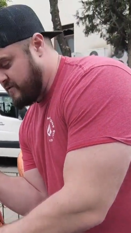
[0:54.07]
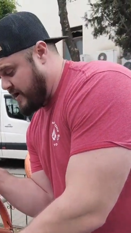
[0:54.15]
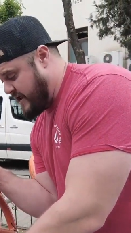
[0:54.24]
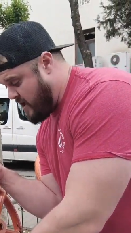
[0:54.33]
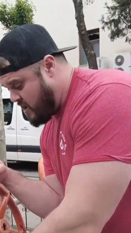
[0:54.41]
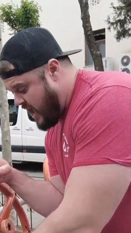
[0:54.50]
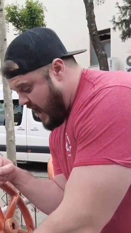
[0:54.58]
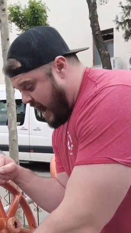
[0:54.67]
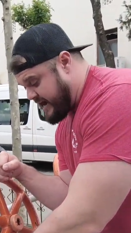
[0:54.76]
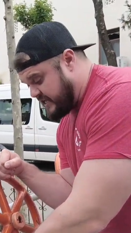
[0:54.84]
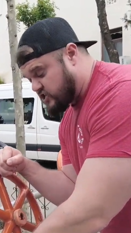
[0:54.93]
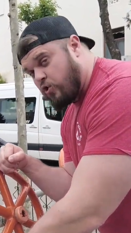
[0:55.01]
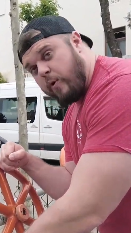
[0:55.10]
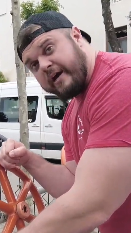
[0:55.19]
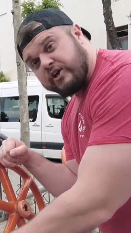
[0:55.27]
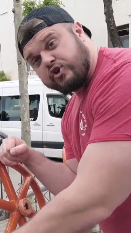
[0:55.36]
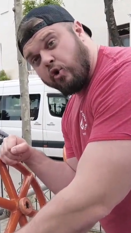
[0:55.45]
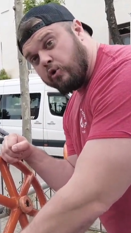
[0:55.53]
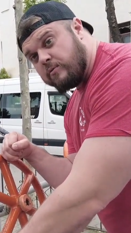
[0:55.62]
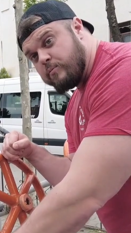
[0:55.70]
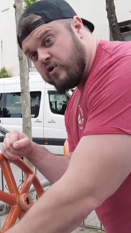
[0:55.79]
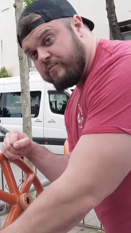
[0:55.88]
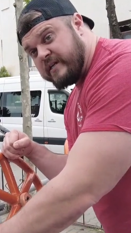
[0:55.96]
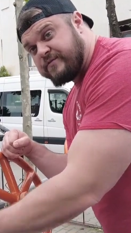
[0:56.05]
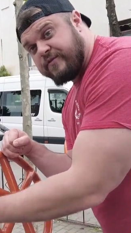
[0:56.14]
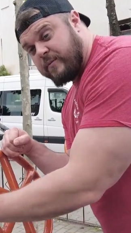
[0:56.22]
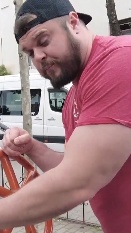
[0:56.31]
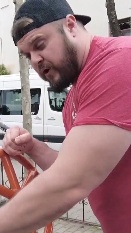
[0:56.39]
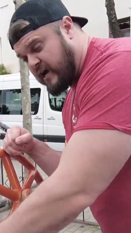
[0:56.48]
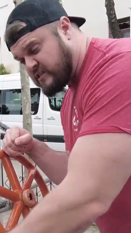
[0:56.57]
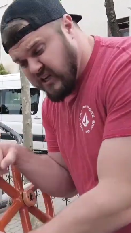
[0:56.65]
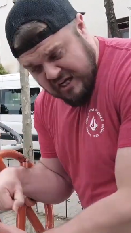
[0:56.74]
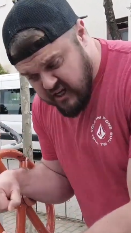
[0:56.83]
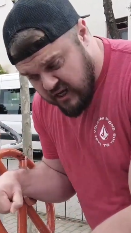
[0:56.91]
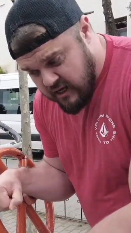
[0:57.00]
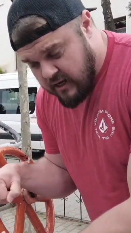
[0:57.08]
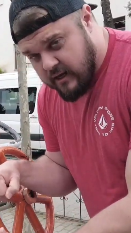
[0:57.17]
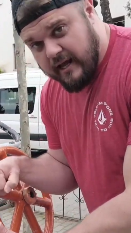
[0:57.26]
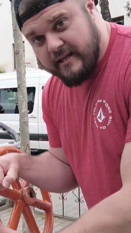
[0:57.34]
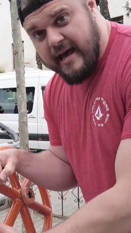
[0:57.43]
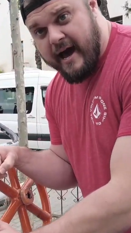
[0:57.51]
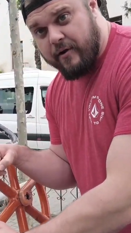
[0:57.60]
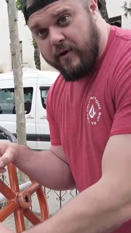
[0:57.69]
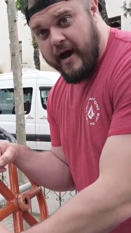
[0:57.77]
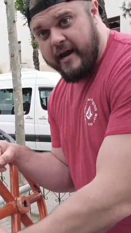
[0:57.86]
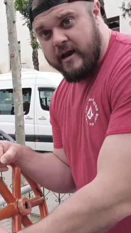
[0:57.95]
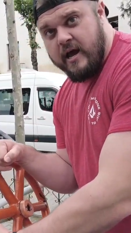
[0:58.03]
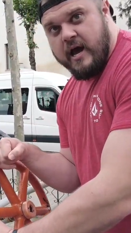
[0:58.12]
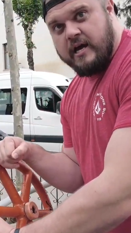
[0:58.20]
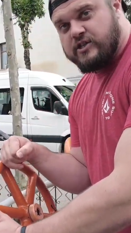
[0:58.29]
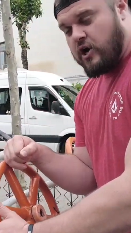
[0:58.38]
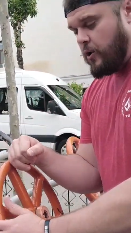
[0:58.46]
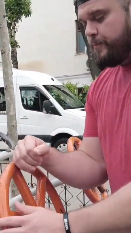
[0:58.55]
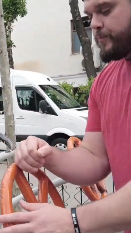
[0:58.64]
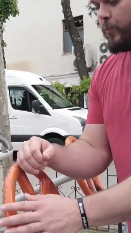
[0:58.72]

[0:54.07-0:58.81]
thing right now, and it's quick shoulder movements for the press, like that, right? So